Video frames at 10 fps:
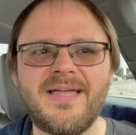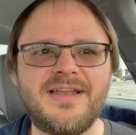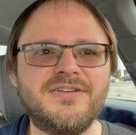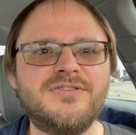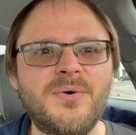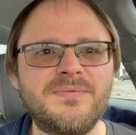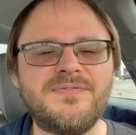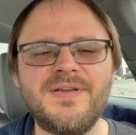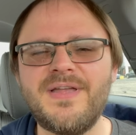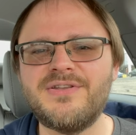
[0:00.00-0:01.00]
Like I just don't
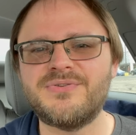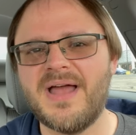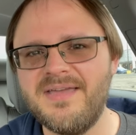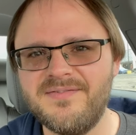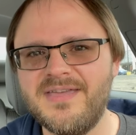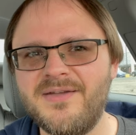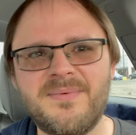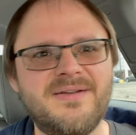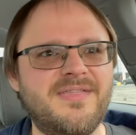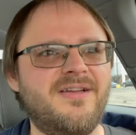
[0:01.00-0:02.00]
feel like driving,
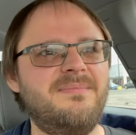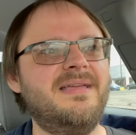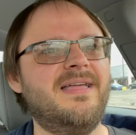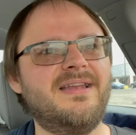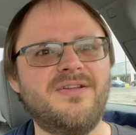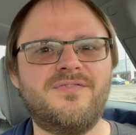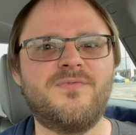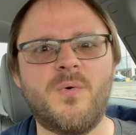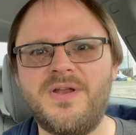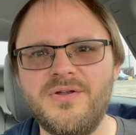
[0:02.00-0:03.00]
whatever that would be, like another
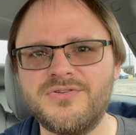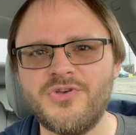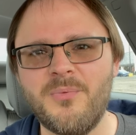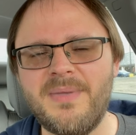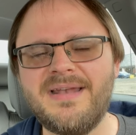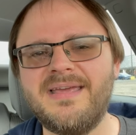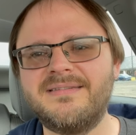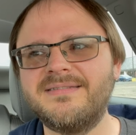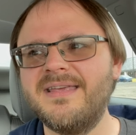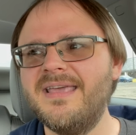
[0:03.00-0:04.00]
40 or so
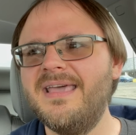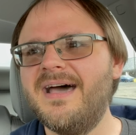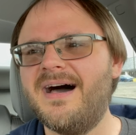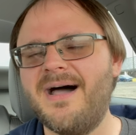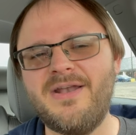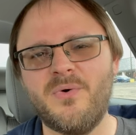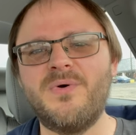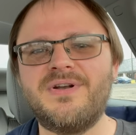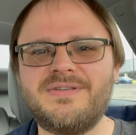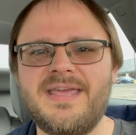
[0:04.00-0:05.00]
minutes uh, in
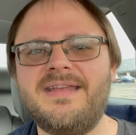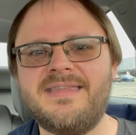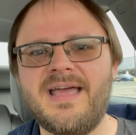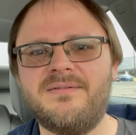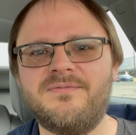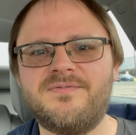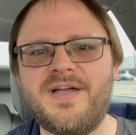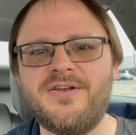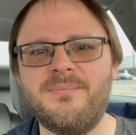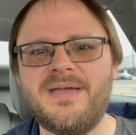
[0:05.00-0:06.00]
order to hit that
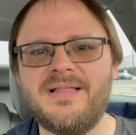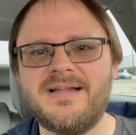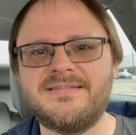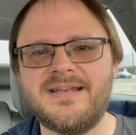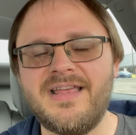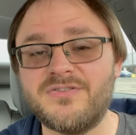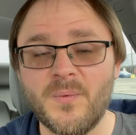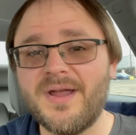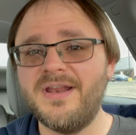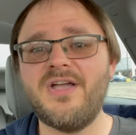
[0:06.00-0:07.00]
final big lots today. So
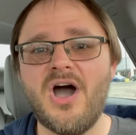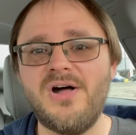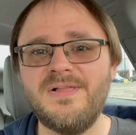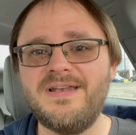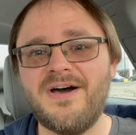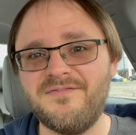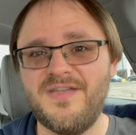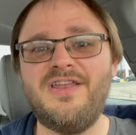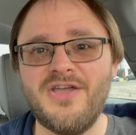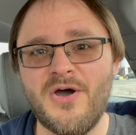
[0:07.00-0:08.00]
we're going to call it a
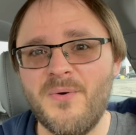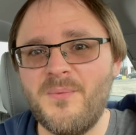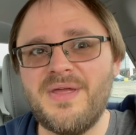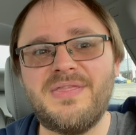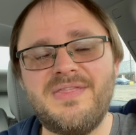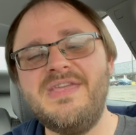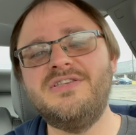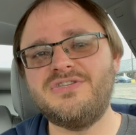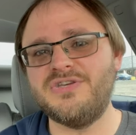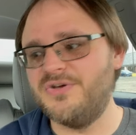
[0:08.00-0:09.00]
video with
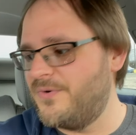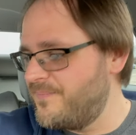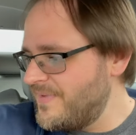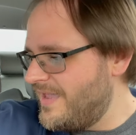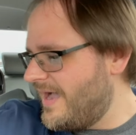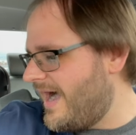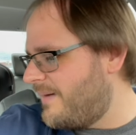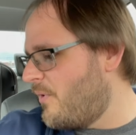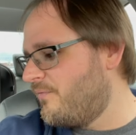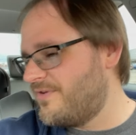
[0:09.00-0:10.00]
these two.
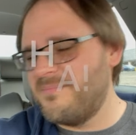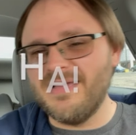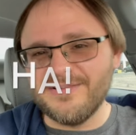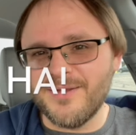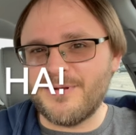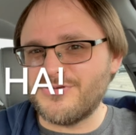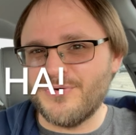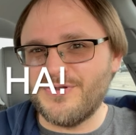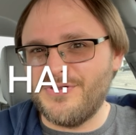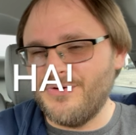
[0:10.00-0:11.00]
Um, hopefully it'll be a little bit
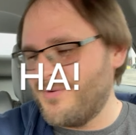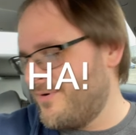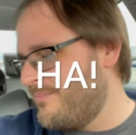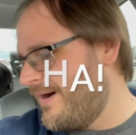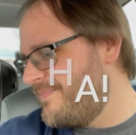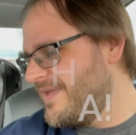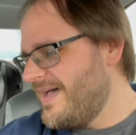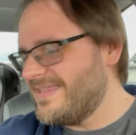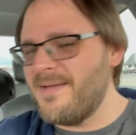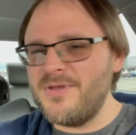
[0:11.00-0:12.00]
shorter than normal, but
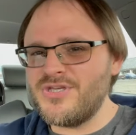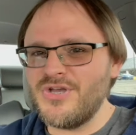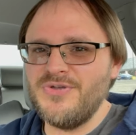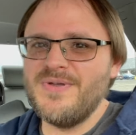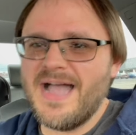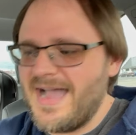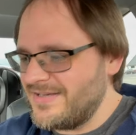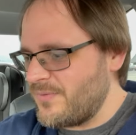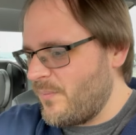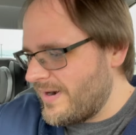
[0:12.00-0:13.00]
let me show you
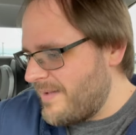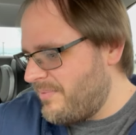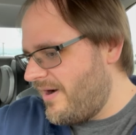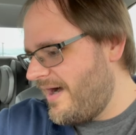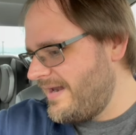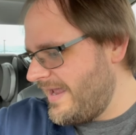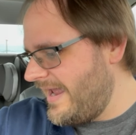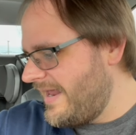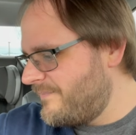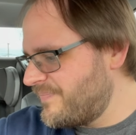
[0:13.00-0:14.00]
guys what I bought
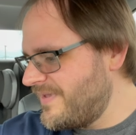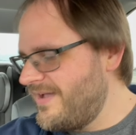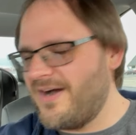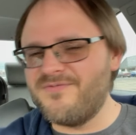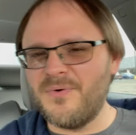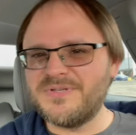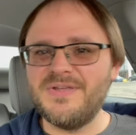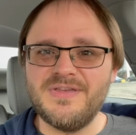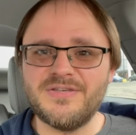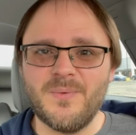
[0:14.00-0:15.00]
and
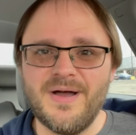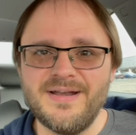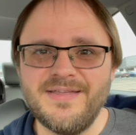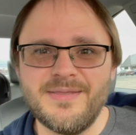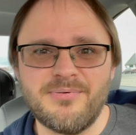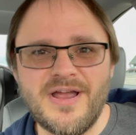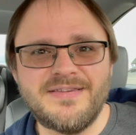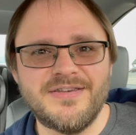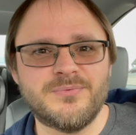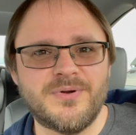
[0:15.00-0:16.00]
Unfortunately, this one, the
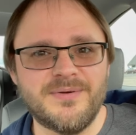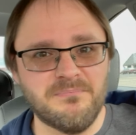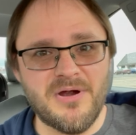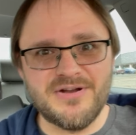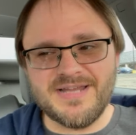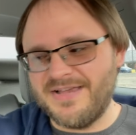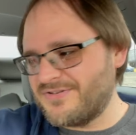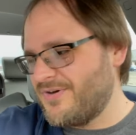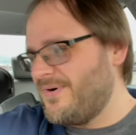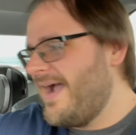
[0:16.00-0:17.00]
prices were marked as
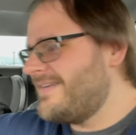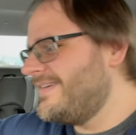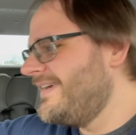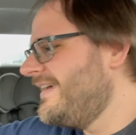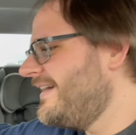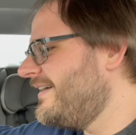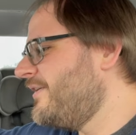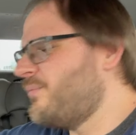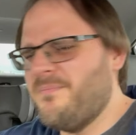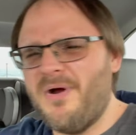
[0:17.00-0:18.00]
correct,
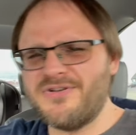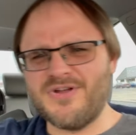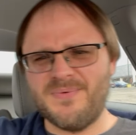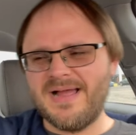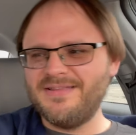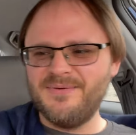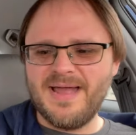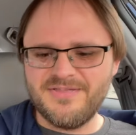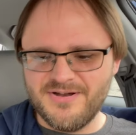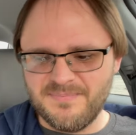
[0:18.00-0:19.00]
or were marked correctly
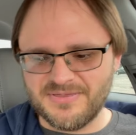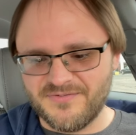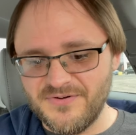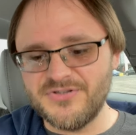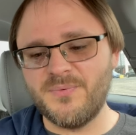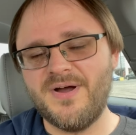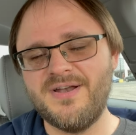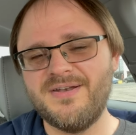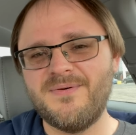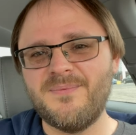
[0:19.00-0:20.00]
rather, but the first
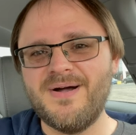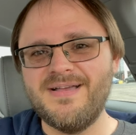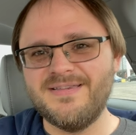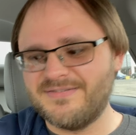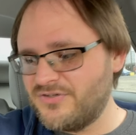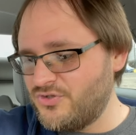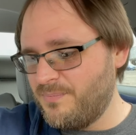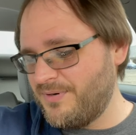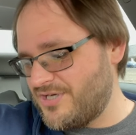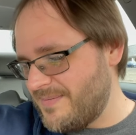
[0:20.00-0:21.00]
one was
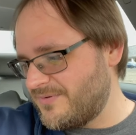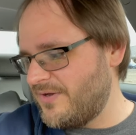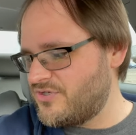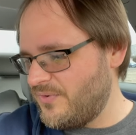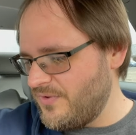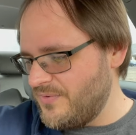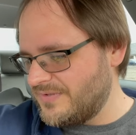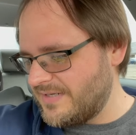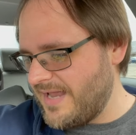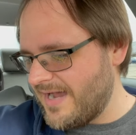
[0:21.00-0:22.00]
super cheap, so I'll show
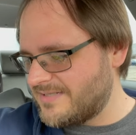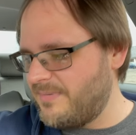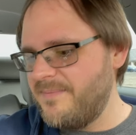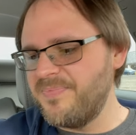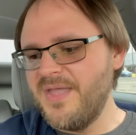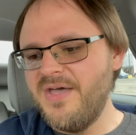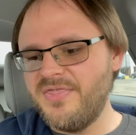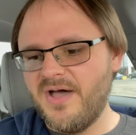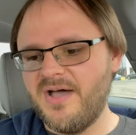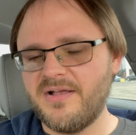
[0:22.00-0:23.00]
those next. But
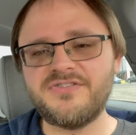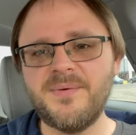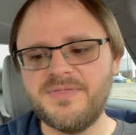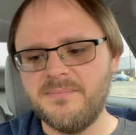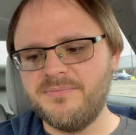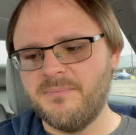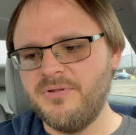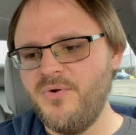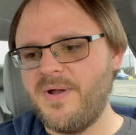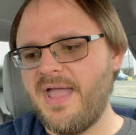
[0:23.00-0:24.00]
the, I'll start with the, the
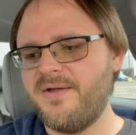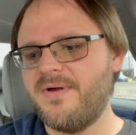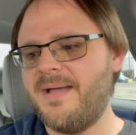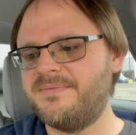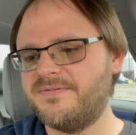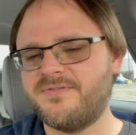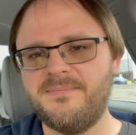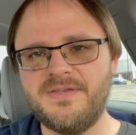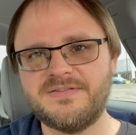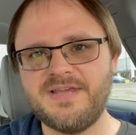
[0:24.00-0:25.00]
Blu-ray I grabbed
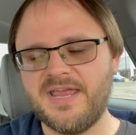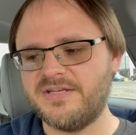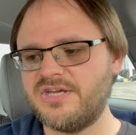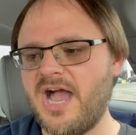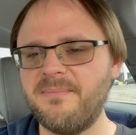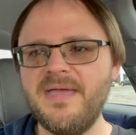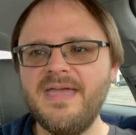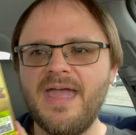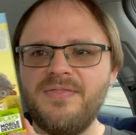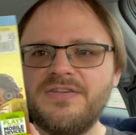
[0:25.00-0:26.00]
from this second shop,
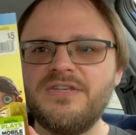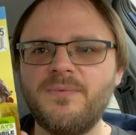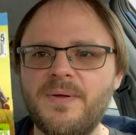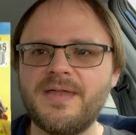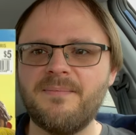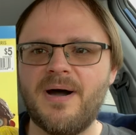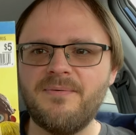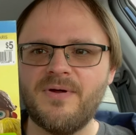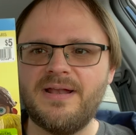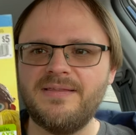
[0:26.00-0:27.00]
and this is the one that I'm
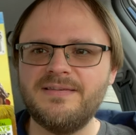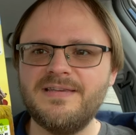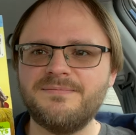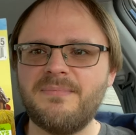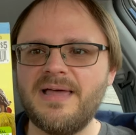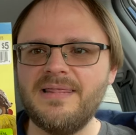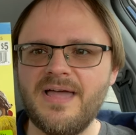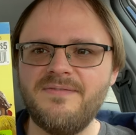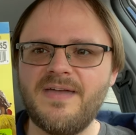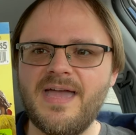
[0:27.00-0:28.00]
upgrading. This is My
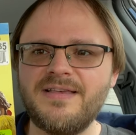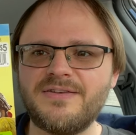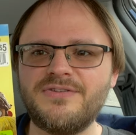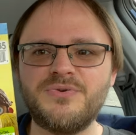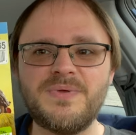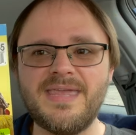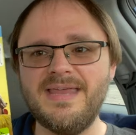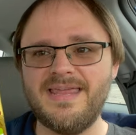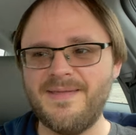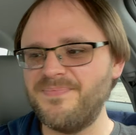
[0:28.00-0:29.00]
Life as a
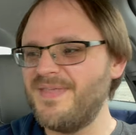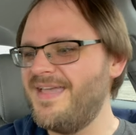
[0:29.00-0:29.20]
Zucchini.